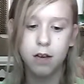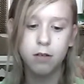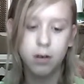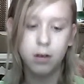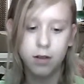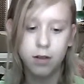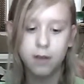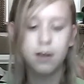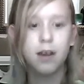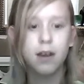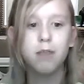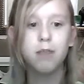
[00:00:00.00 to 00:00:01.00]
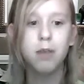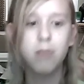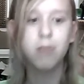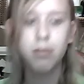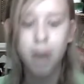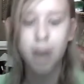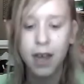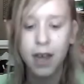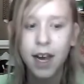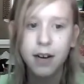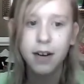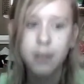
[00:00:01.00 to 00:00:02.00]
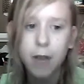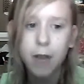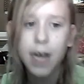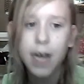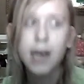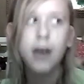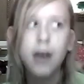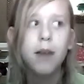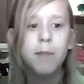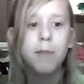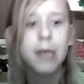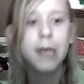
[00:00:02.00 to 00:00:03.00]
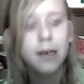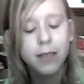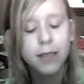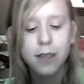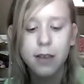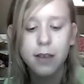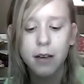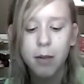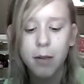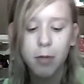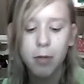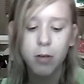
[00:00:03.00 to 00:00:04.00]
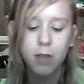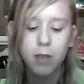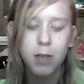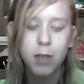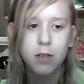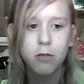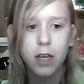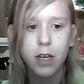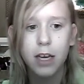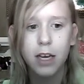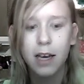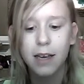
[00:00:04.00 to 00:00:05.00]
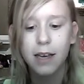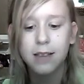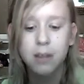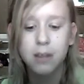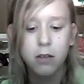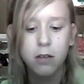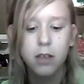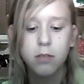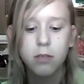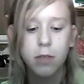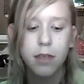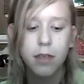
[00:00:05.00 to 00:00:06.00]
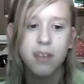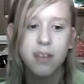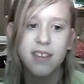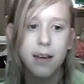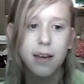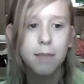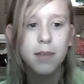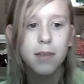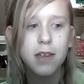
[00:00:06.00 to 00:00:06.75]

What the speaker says: No, it's not going to be with my head in the way, because this time I'm going to be doing a series with Sims.